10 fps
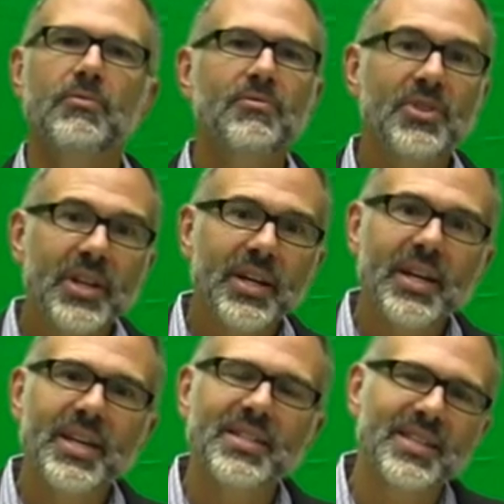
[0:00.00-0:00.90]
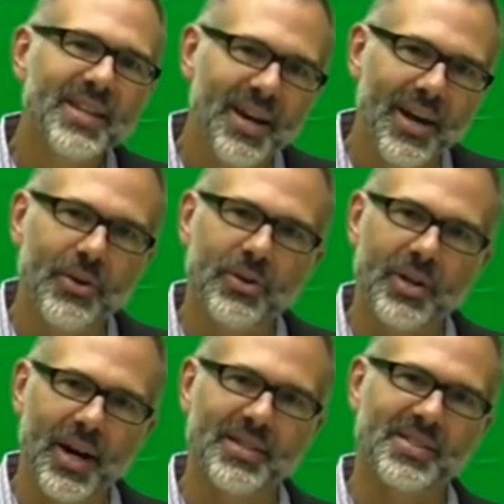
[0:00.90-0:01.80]
Validity is the other
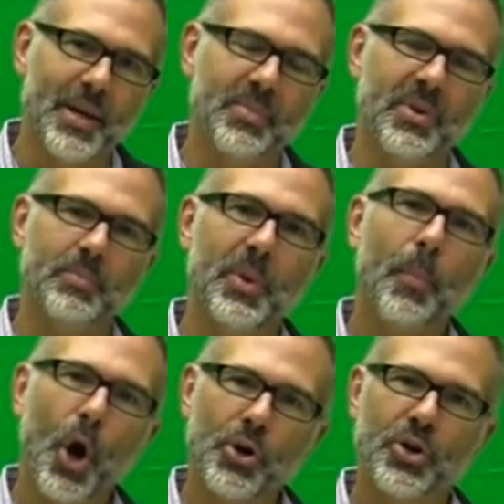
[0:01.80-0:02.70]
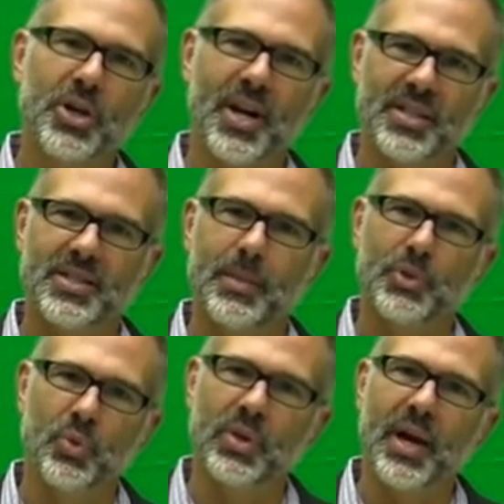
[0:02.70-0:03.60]
concept, the partner
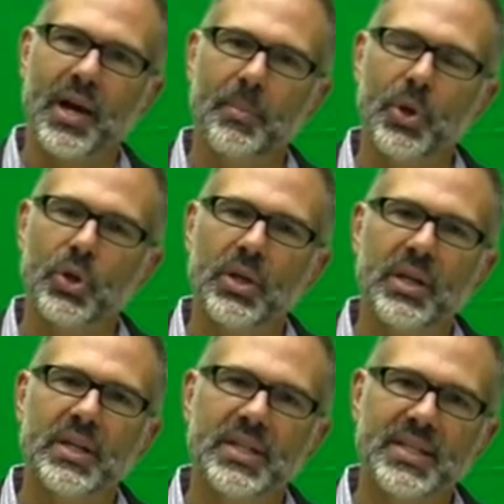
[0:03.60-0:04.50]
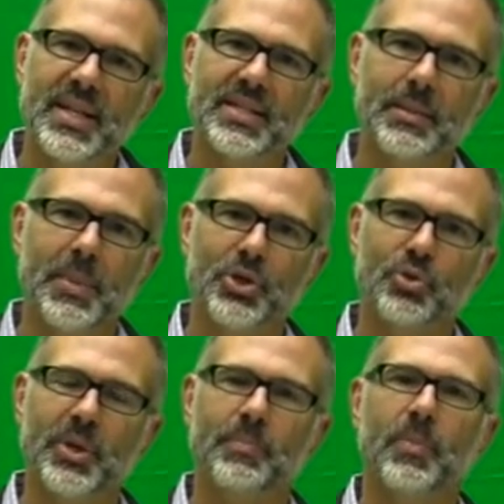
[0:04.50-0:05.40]
concept to reliability in assessing
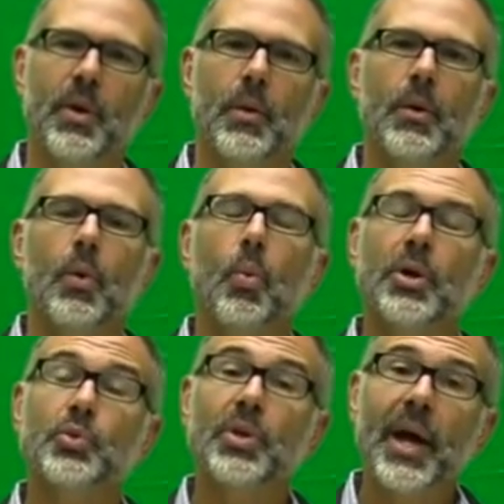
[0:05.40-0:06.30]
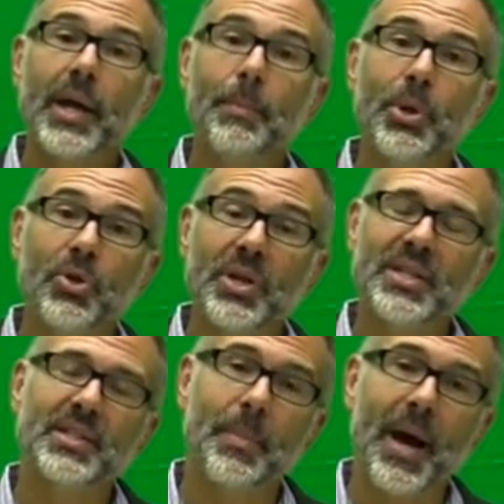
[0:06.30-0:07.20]
measurement. Whereas reliability
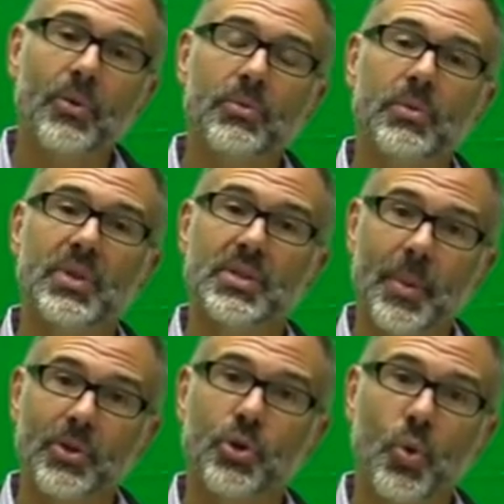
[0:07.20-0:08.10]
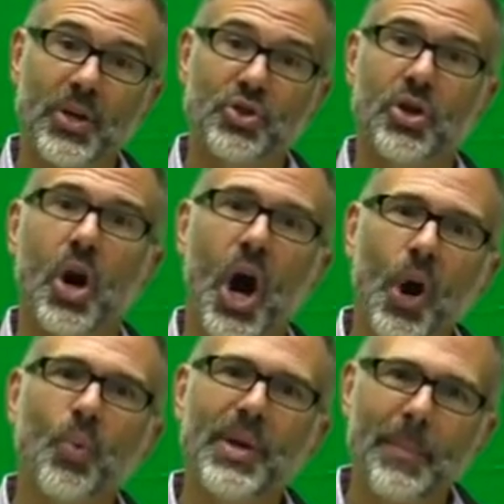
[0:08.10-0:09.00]
is about the question, are we